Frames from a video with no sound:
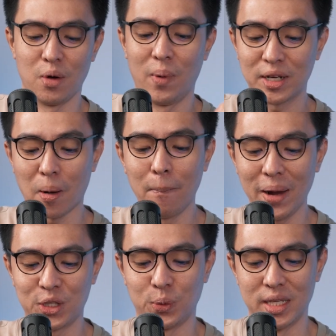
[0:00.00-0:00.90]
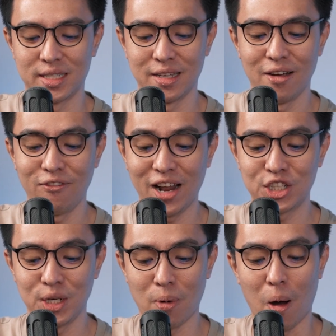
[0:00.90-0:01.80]
when compared to its
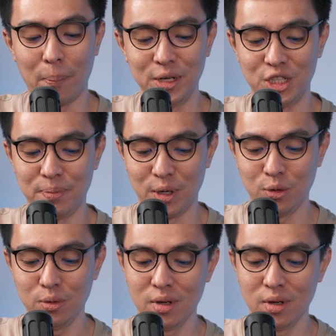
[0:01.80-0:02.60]
flagship Hopper GPU,